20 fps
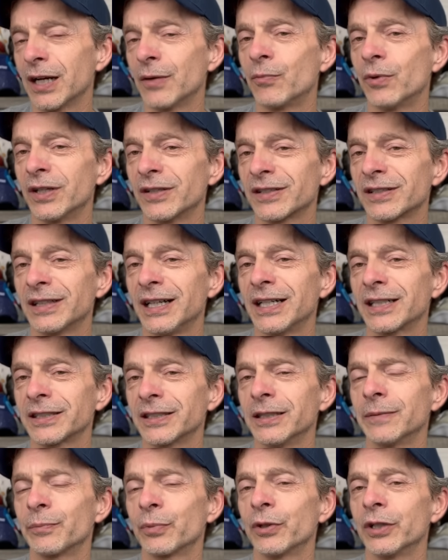was locked
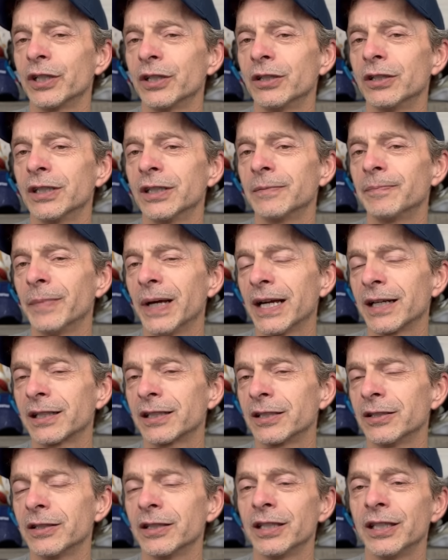in pretty good back
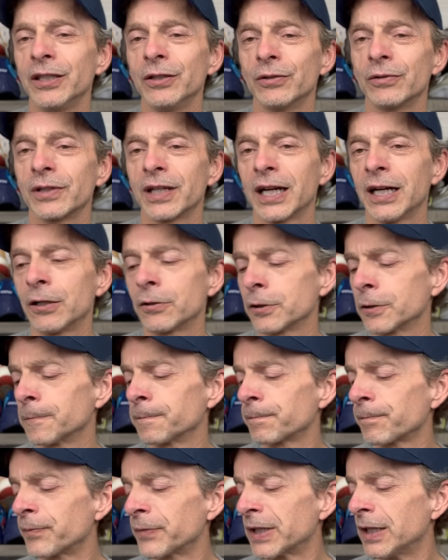to the heel
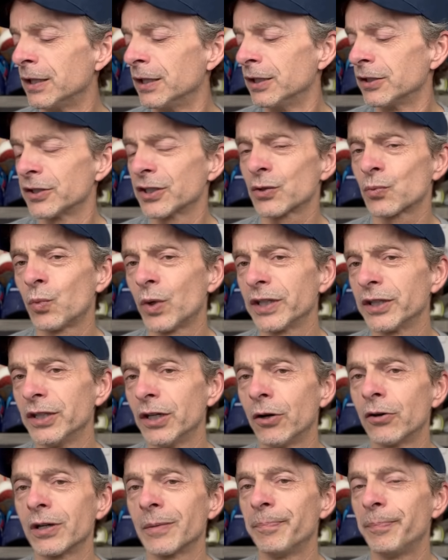counter. Just one
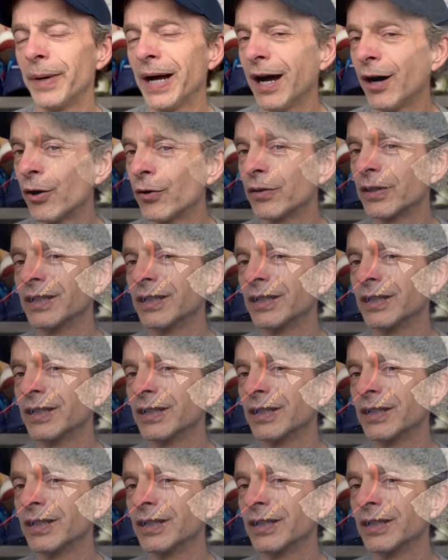note about